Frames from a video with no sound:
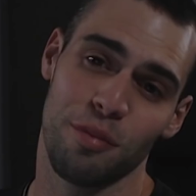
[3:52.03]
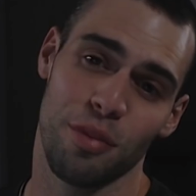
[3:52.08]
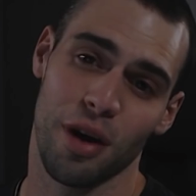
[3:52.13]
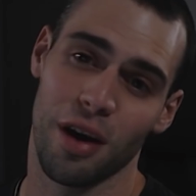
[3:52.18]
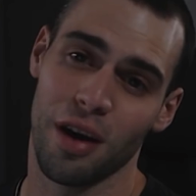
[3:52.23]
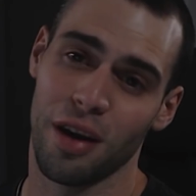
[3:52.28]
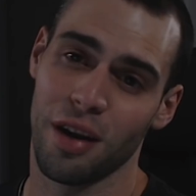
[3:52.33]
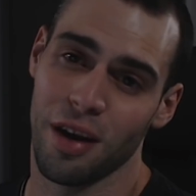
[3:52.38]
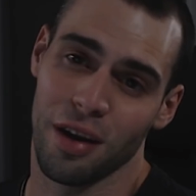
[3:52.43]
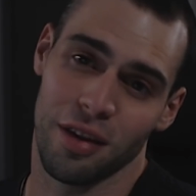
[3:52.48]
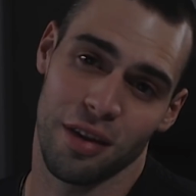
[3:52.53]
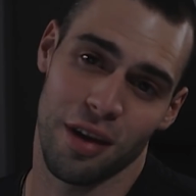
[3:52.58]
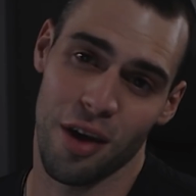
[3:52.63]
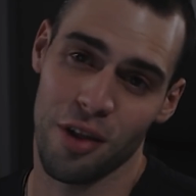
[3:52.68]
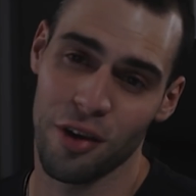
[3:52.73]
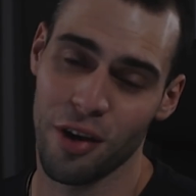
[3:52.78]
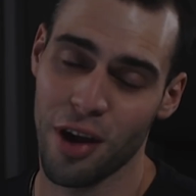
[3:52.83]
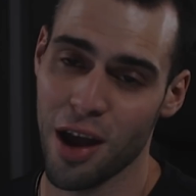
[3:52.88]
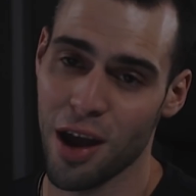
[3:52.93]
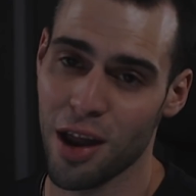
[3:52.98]
But on the
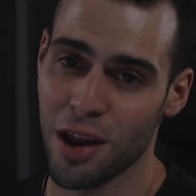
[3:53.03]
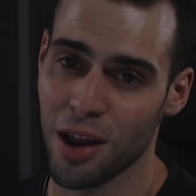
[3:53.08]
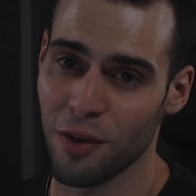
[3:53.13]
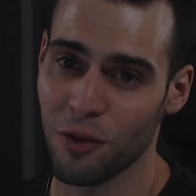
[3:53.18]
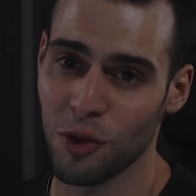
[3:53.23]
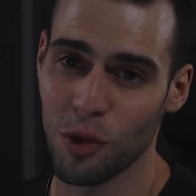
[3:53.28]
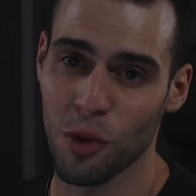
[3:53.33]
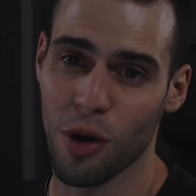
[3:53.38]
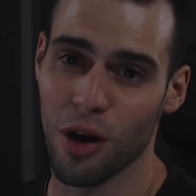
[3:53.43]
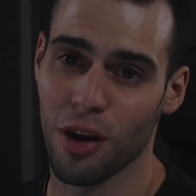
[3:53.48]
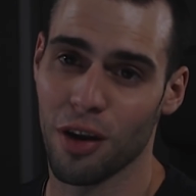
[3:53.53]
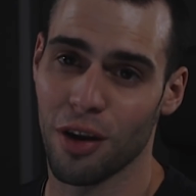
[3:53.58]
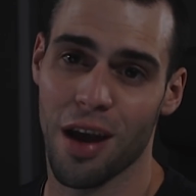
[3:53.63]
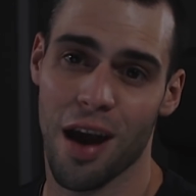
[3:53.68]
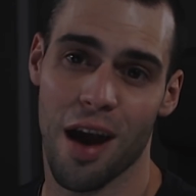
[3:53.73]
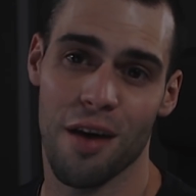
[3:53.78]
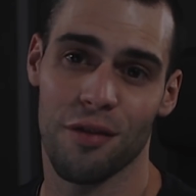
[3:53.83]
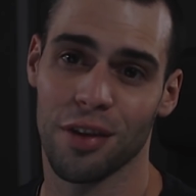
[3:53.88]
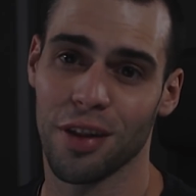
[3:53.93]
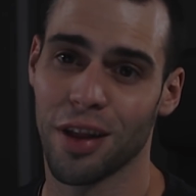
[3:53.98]
other hand, if you want to
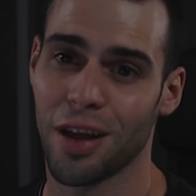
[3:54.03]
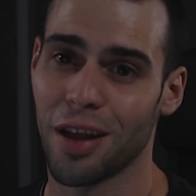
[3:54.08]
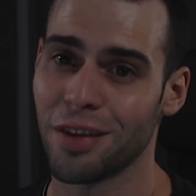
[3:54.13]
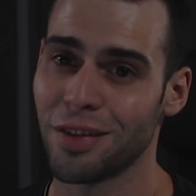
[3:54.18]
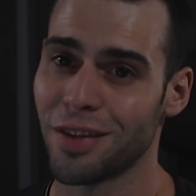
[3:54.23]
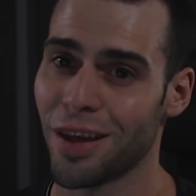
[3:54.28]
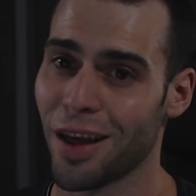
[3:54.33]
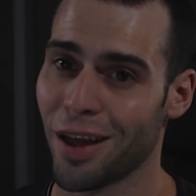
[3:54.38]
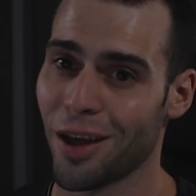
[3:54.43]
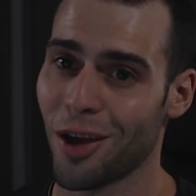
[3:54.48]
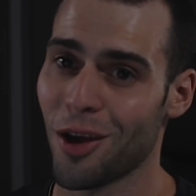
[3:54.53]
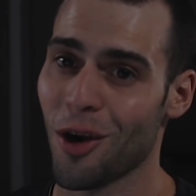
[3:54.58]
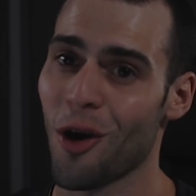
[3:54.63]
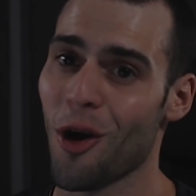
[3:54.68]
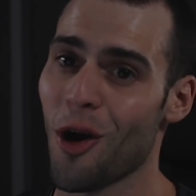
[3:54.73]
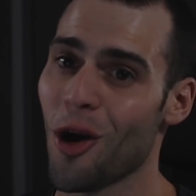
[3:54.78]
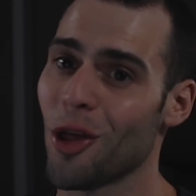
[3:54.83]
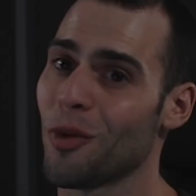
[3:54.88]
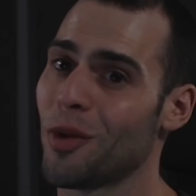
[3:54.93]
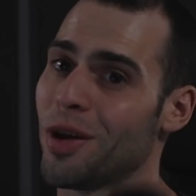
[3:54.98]
have a lens that can go
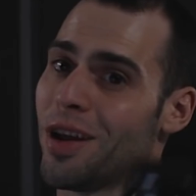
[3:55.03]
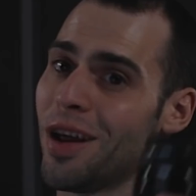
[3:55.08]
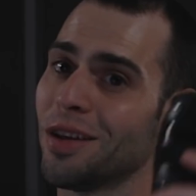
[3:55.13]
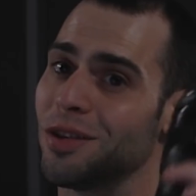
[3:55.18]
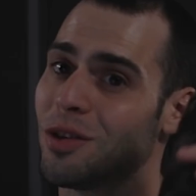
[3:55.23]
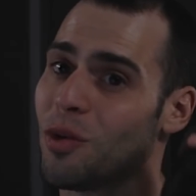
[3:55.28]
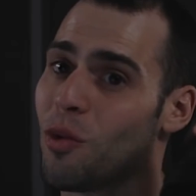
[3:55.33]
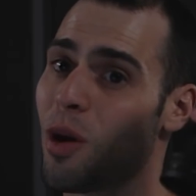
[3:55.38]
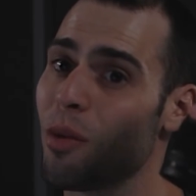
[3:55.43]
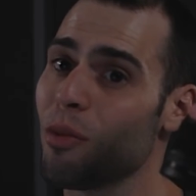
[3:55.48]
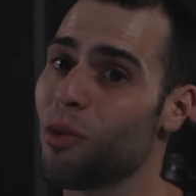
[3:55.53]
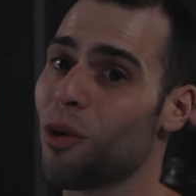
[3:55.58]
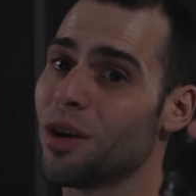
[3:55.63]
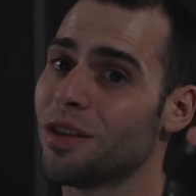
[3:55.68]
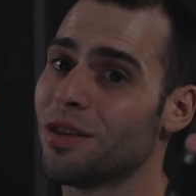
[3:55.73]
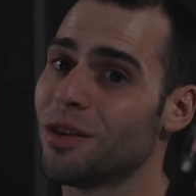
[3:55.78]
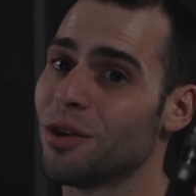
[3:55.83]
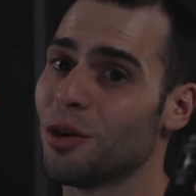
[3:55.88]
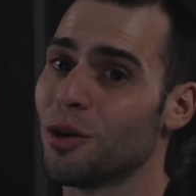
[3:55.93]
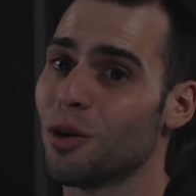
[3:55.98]
all the way down to
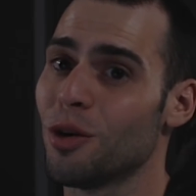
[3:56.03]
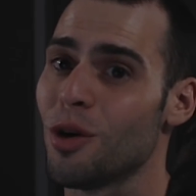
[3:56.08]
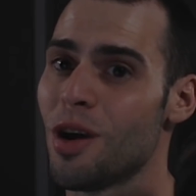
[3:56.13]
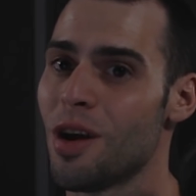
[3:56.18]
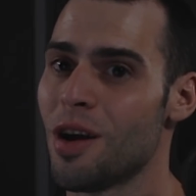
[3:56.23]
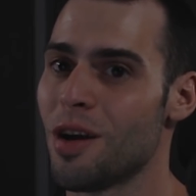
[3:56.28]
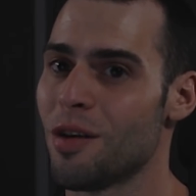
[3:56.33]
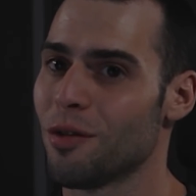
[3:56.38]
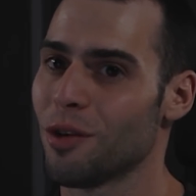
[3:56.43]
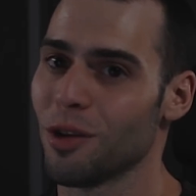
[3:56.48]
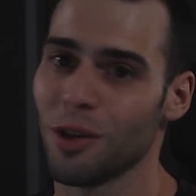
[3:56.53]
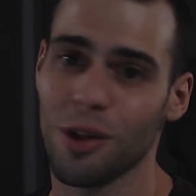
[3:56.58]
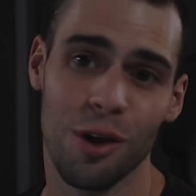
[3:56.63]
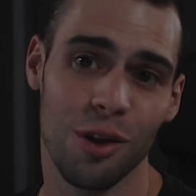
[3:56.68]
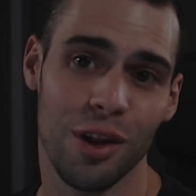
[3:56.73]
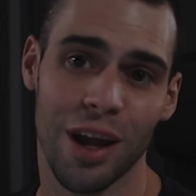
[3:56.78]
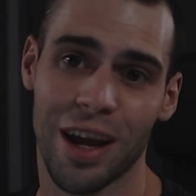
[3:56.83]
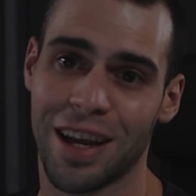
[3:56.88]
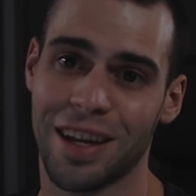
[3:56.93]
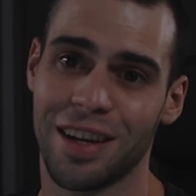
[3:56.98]
1.2 for
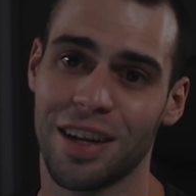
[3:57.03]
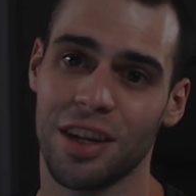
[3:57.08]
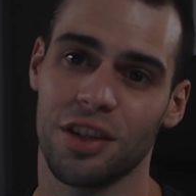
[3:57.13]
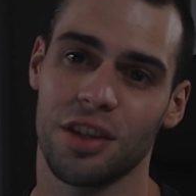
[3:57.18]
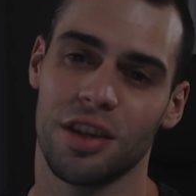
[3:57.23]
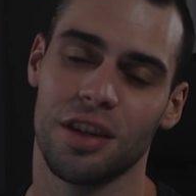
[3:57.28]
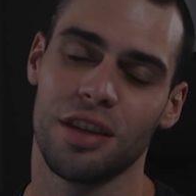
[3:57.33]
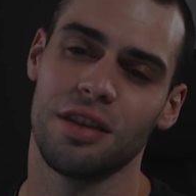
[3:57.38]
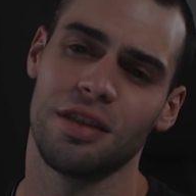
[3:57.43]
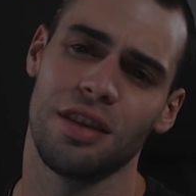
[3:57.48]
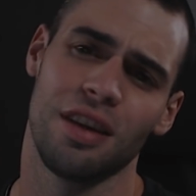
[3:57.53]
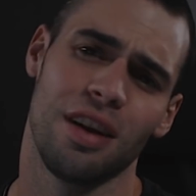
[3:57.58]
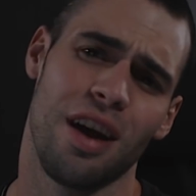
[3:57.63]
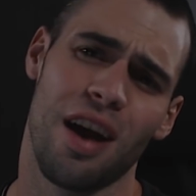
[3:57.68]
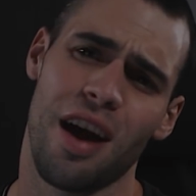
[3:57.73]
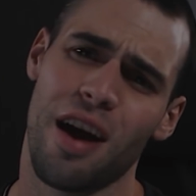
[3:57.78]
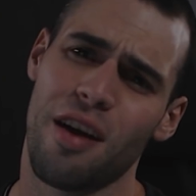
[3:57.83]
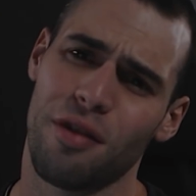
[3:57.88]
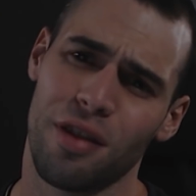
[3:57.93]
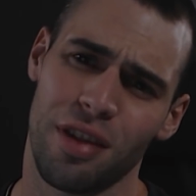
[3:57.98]
low light conditions and
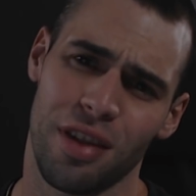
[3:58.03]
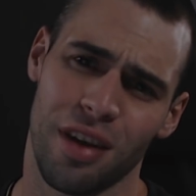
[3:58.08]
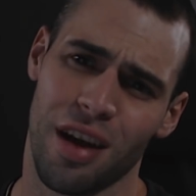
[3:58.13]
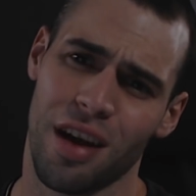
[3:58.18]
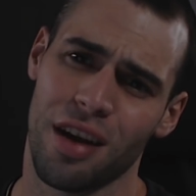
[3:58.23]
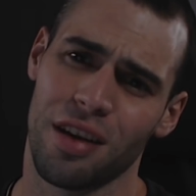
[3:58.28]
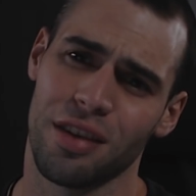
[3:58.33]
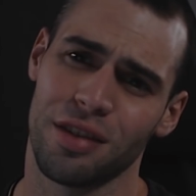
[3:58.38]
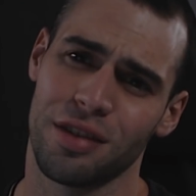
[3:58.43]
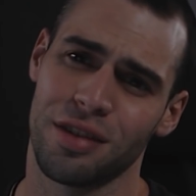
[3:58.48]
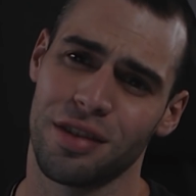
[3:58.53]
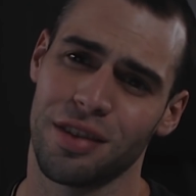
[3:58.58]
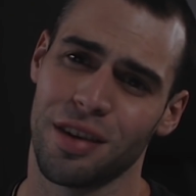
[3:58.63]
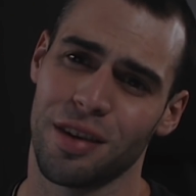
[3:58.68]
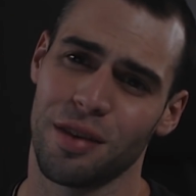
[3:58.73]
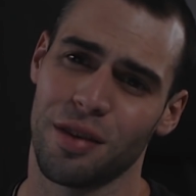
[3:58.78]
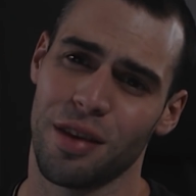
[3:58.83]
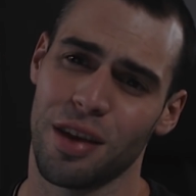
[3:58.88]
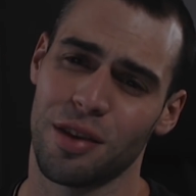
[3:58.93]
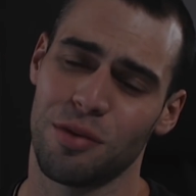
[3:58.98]
everything else
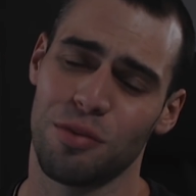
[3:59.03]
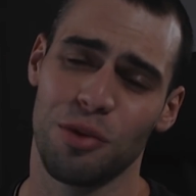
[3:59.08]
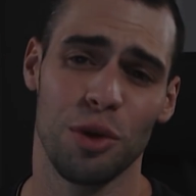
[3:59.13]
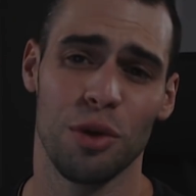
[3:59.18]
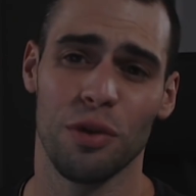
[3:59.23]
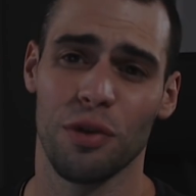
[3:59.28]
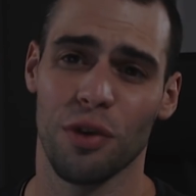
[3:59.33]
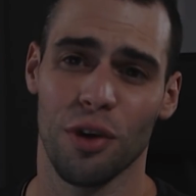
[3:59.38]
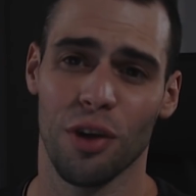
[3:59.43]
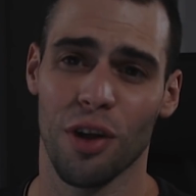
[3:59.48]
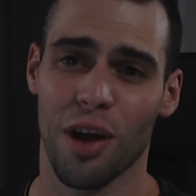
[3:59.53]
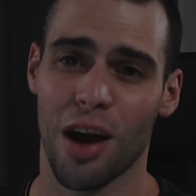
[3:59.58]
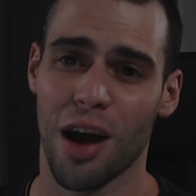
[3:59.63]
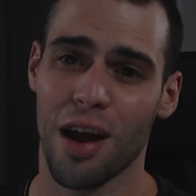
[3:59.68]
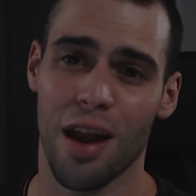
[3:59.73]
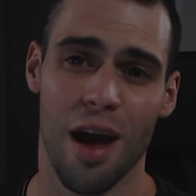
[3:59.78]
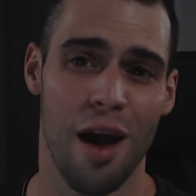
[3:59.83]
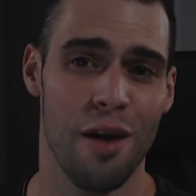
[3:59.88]
that's beautiful at